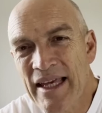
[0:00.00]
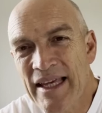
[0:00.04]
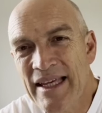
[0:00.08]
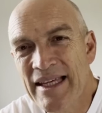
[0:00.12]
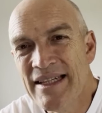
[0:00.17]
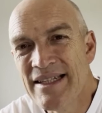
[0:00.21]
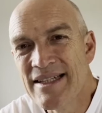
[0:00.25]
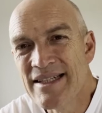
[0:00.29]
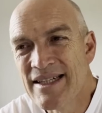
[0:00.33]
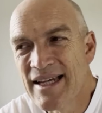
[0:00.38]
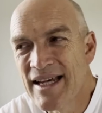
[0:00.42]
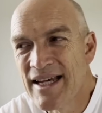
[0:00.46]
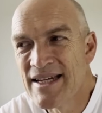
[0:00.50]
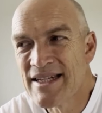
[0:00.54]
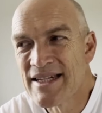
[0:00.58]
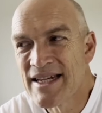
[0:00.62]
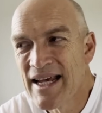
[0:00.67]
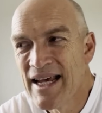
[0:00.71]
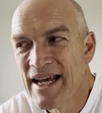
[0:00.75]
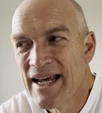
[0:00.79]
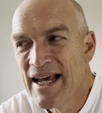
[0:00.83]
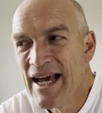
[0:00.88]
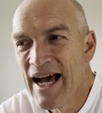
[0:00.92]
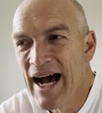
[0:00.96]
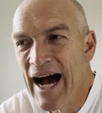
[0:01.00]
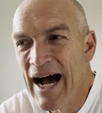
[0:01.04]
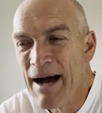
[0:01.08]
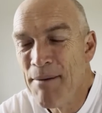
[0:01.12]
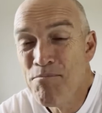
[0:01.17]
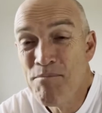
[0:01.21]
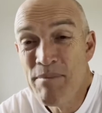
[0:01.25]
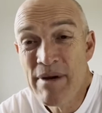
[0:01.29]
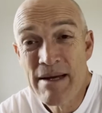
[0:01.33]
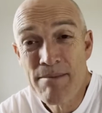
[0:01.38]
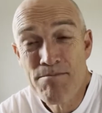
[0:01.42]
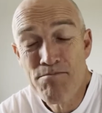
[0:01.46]
He says, I'm
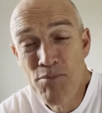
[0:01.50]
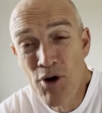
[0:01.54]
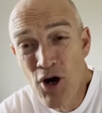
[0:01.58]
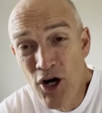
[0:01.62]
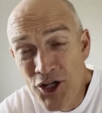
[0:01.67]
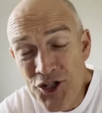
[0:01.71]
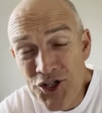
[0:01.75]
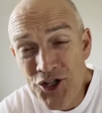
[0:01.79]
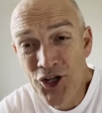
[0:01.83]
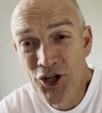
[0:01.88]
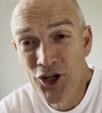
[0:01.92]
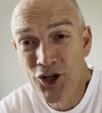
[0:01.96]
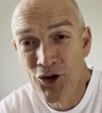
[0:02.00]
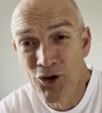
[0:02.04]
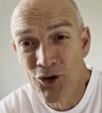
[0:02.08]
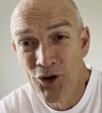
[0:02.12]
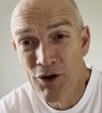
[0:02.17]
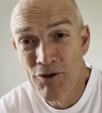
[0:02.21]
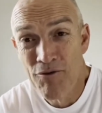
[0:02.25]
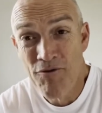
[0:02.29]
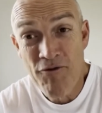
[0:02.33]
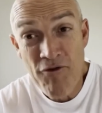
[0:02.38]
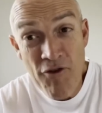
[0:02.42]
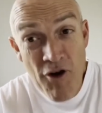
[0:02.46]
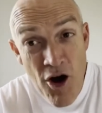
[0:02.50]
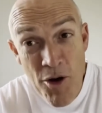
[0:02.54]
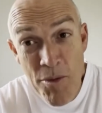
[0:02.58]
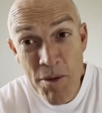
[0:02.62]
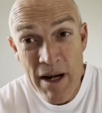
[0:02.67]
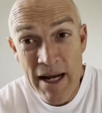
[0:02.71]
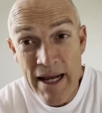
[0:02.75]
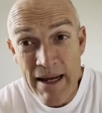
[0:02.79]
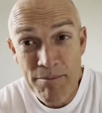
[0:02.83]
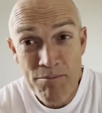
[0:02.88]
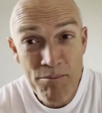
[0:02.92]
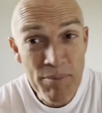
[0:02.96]
being persecuted verbally.